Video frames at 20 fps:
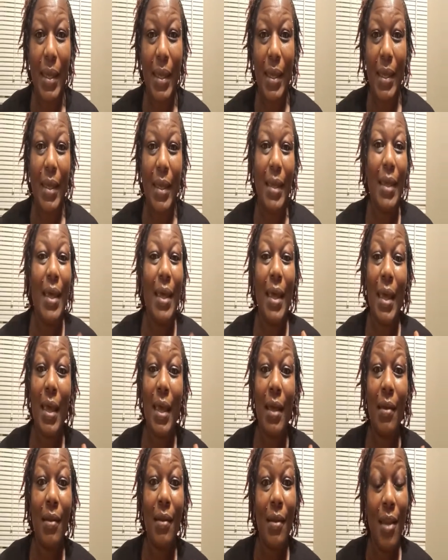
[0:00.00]
Yes.
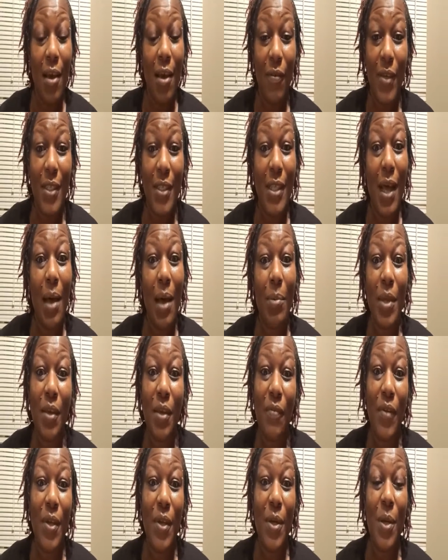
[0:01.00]
And never stop
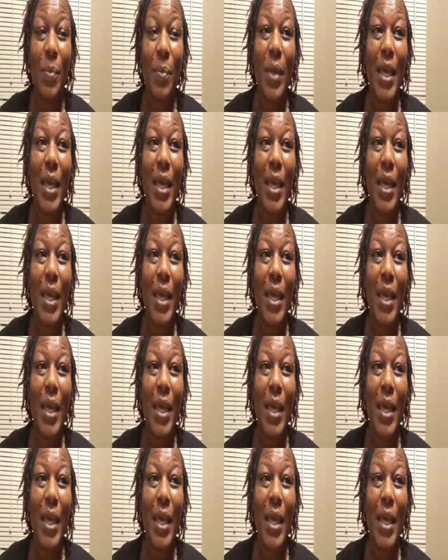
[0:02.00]
giving up.